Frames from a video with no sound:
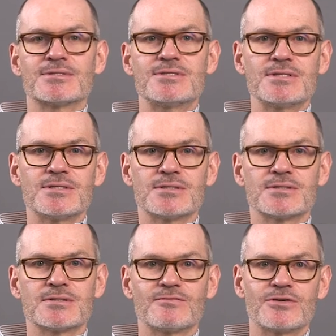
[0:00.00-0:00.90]
D,
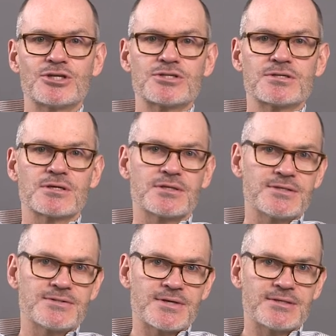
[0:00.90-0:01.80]
finish
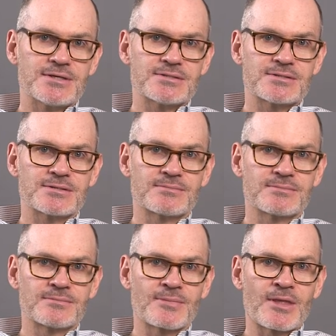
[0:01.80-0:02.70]
this sentence.
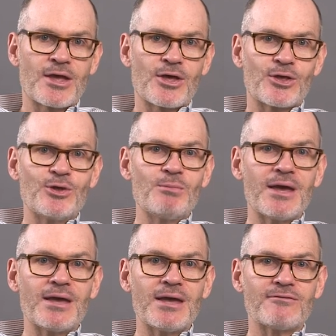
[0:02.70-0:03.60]
You
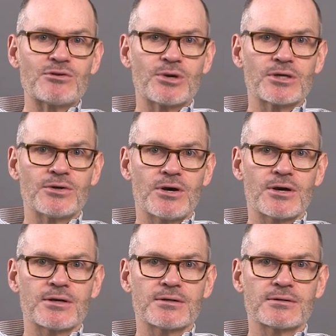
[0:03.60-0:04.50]
may have to break your
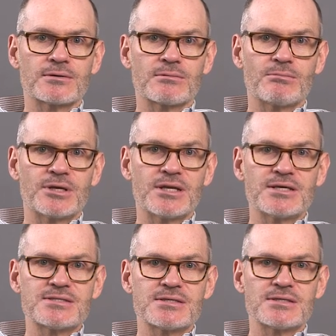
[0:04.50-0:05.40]
heart, but it
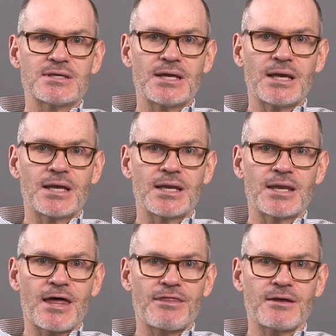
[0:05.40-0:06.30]
isn't
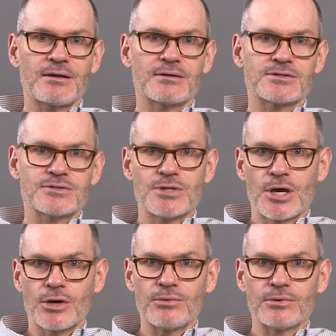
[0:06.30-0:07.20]
nothing to
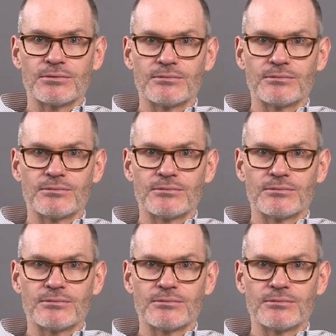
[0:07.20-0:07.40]
know.